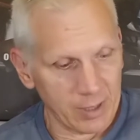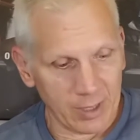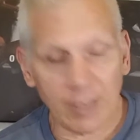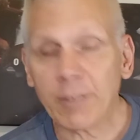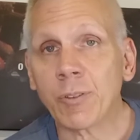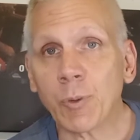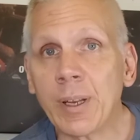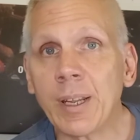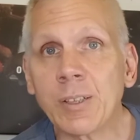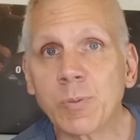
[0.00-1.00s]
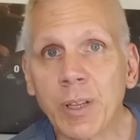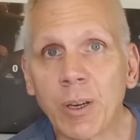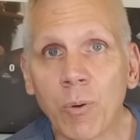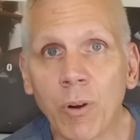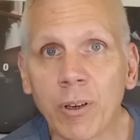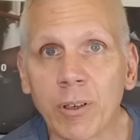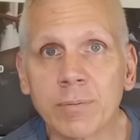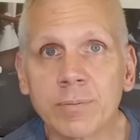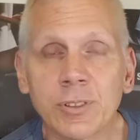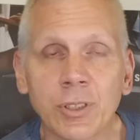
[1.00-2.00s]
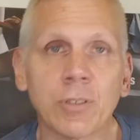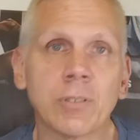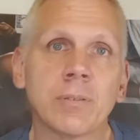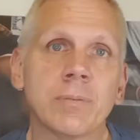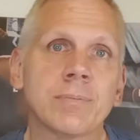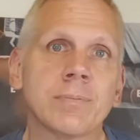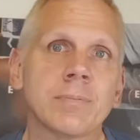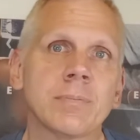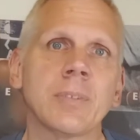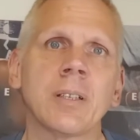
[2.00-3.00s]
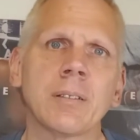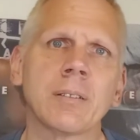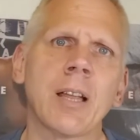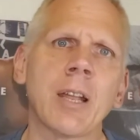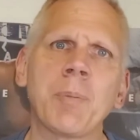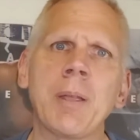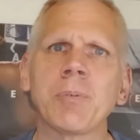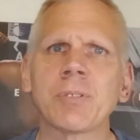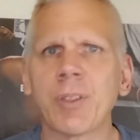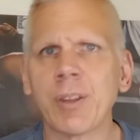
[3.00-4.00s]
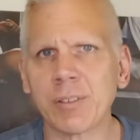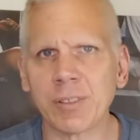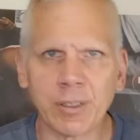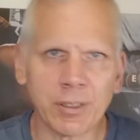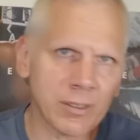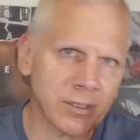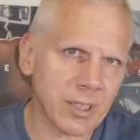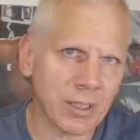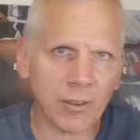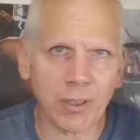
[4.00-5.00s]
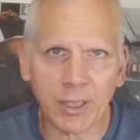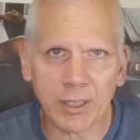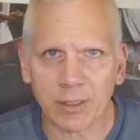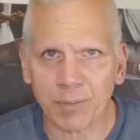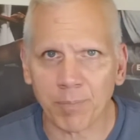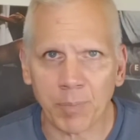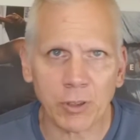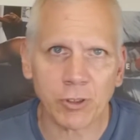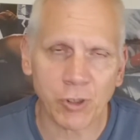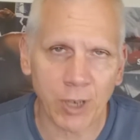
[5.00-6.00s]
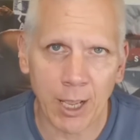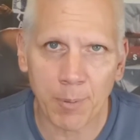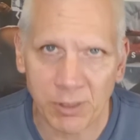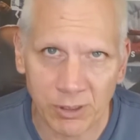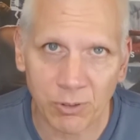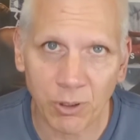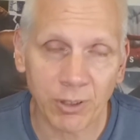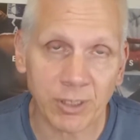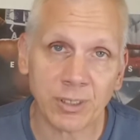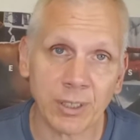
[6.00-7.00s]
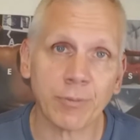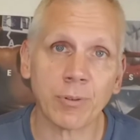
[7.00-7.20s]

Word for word: And three days without water. So a lot of people sit there and say, "Oh, I need to build traps and do all this stuff."